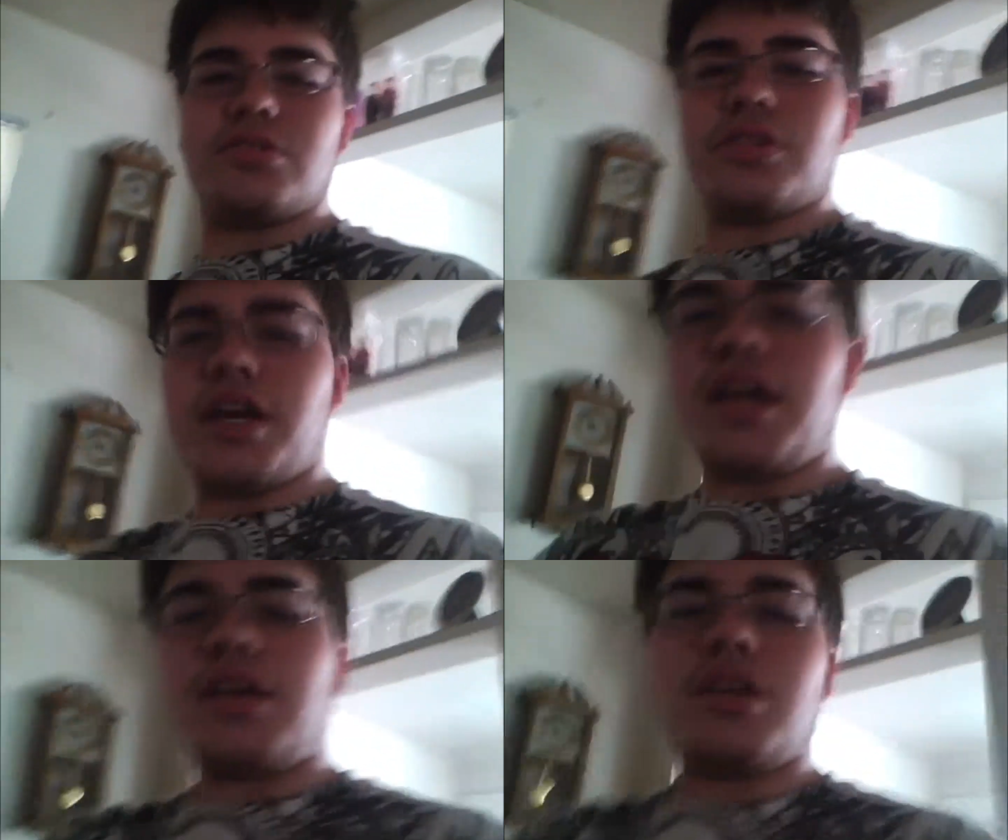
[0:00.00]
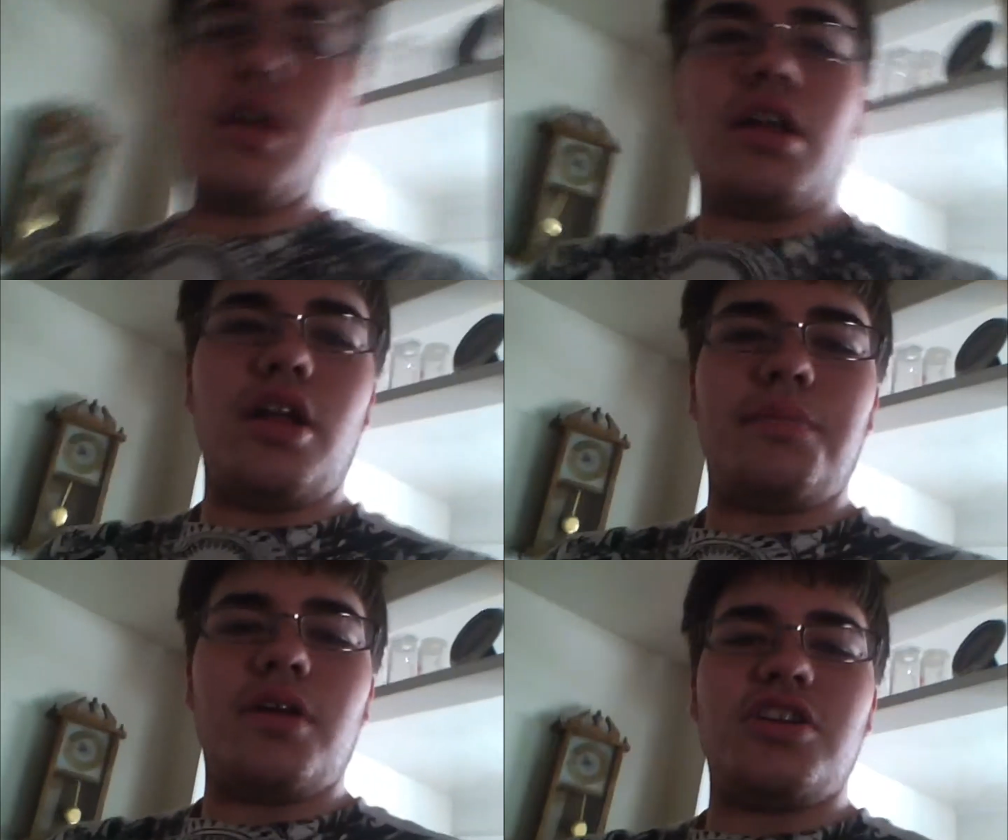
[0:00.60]
Okay, I'll
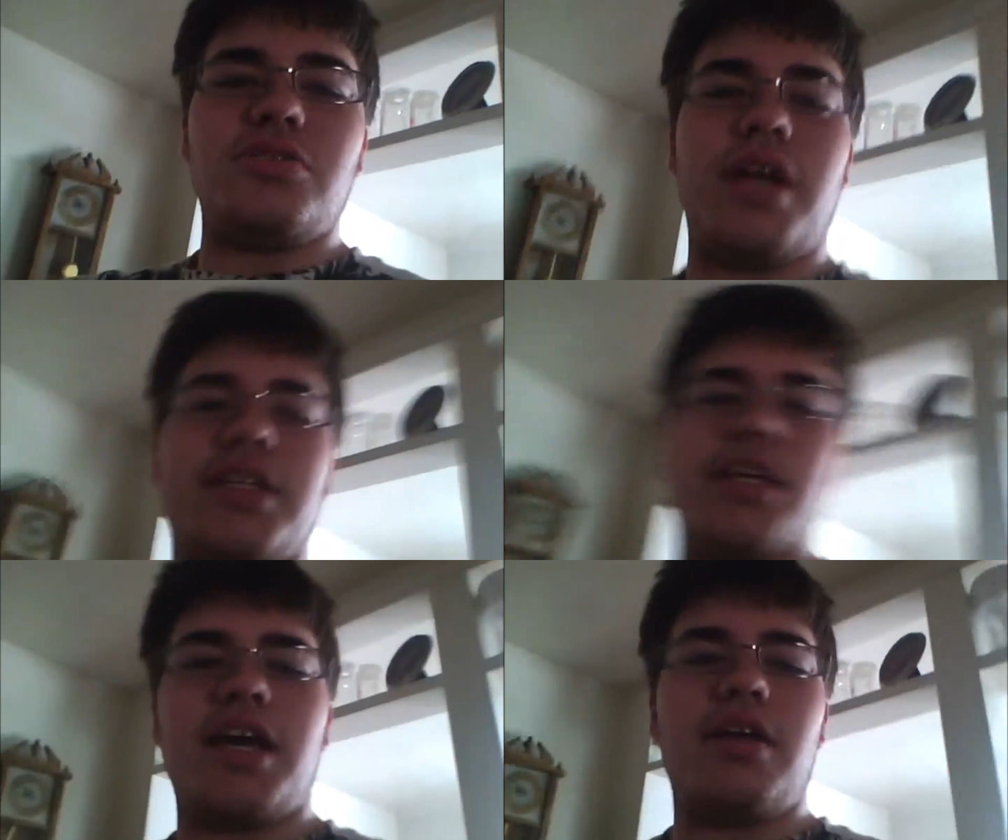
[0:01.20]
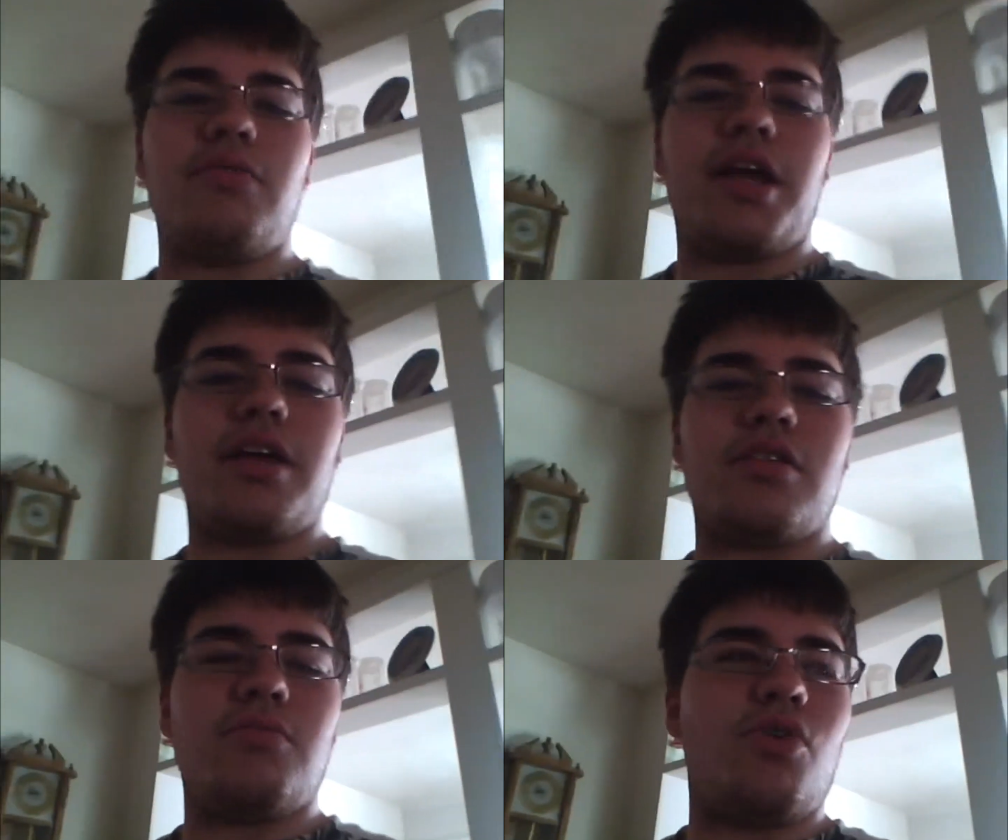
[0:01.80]
update you guys again when I
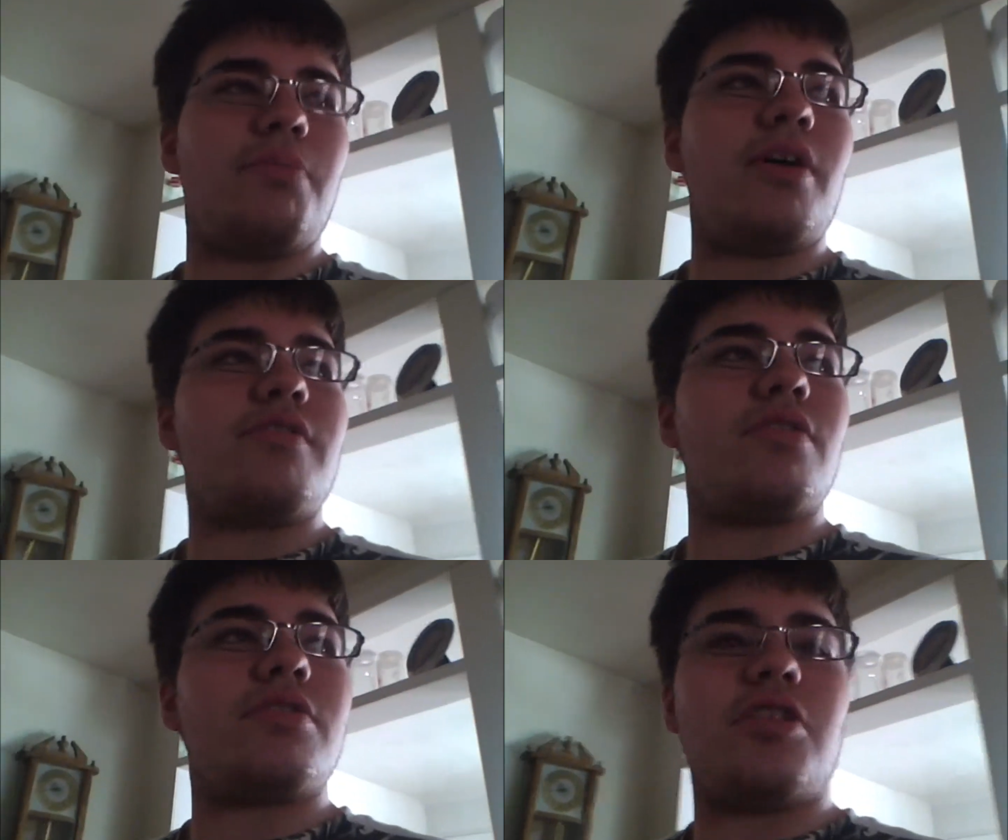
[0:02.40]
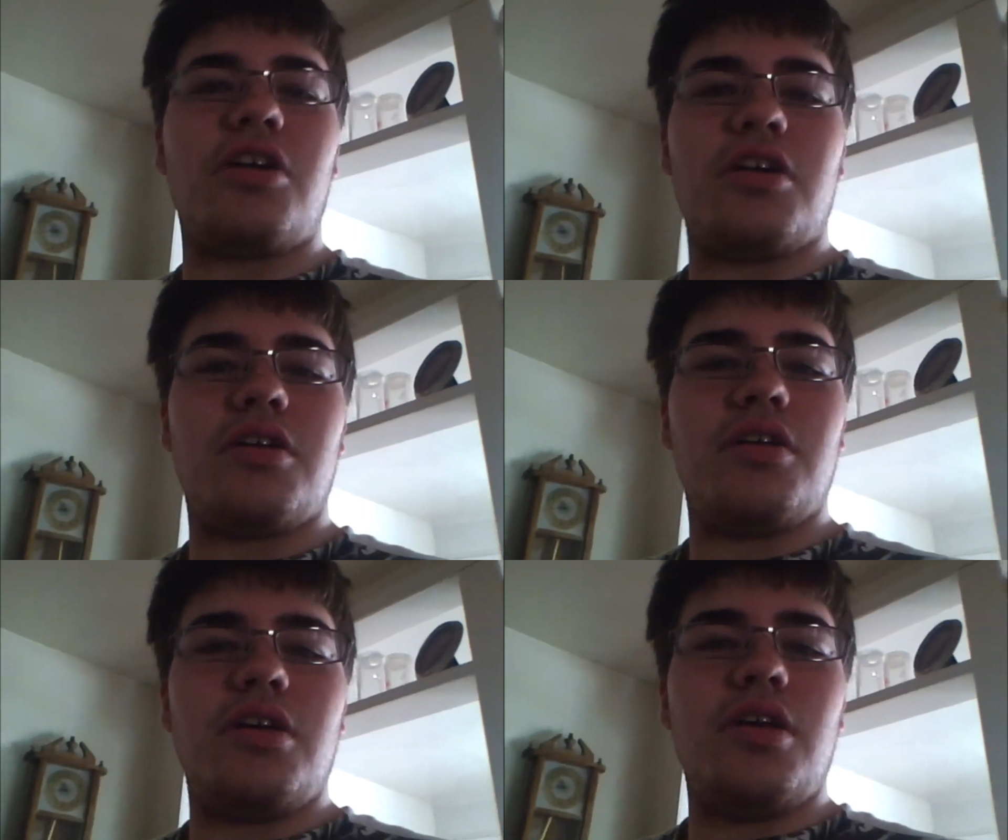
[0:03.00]
get some more parts for this car.
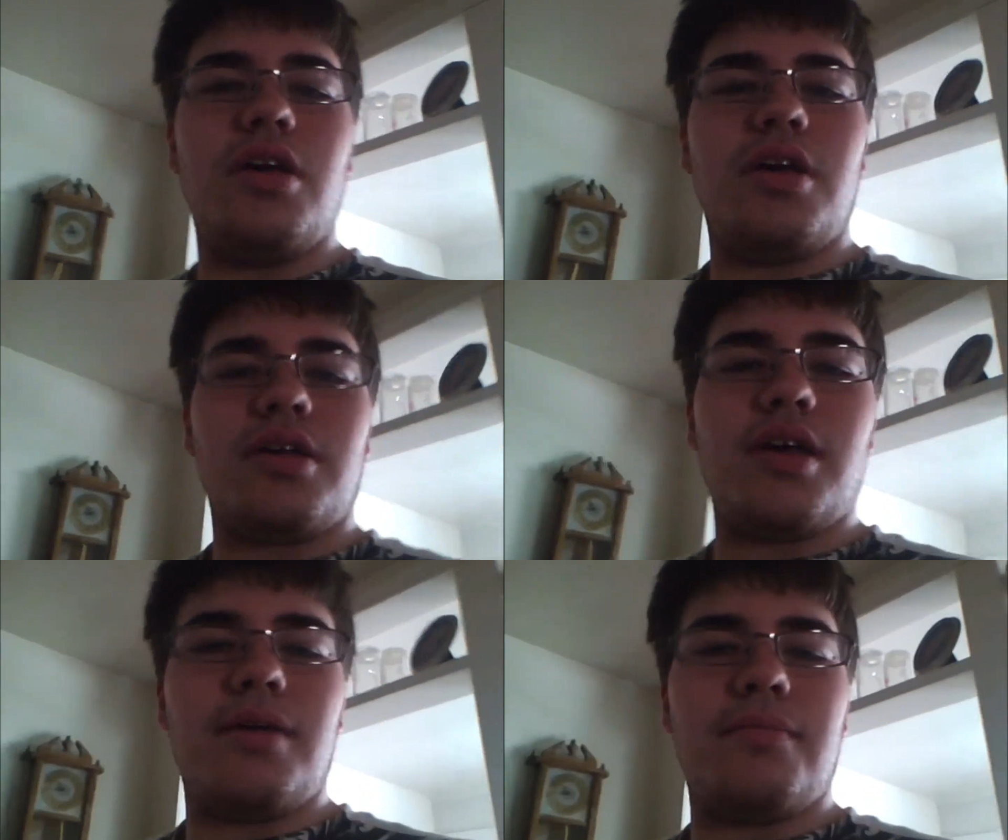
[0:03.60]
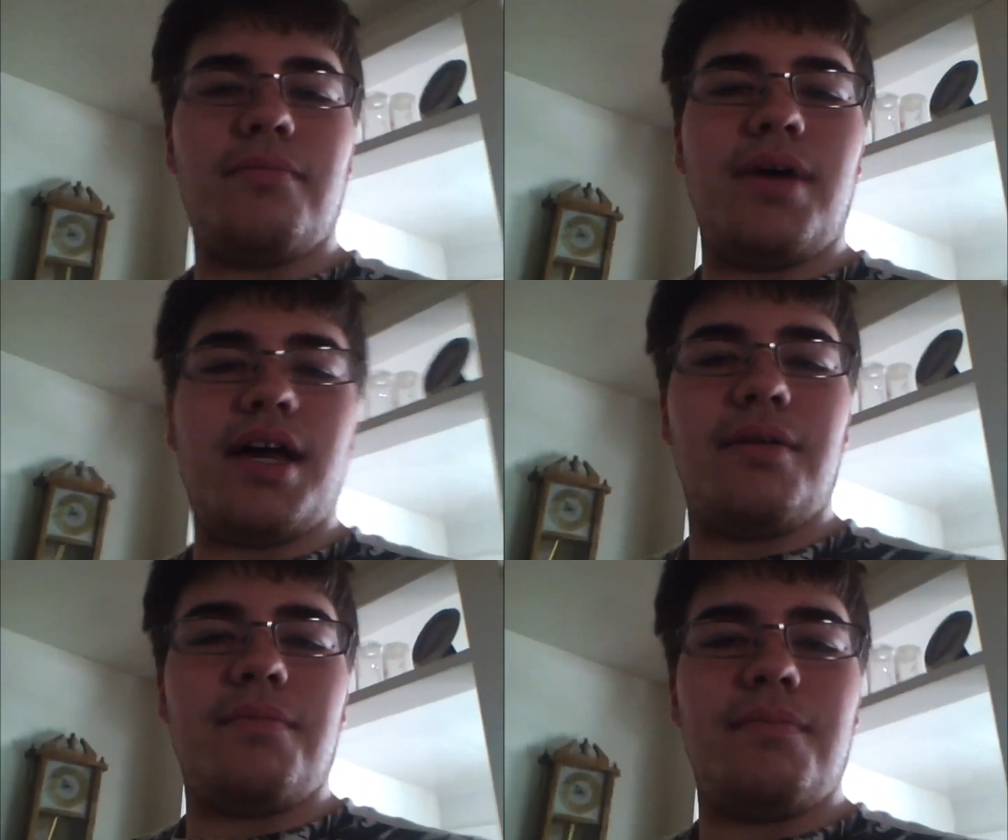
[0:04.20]
Okay, bye.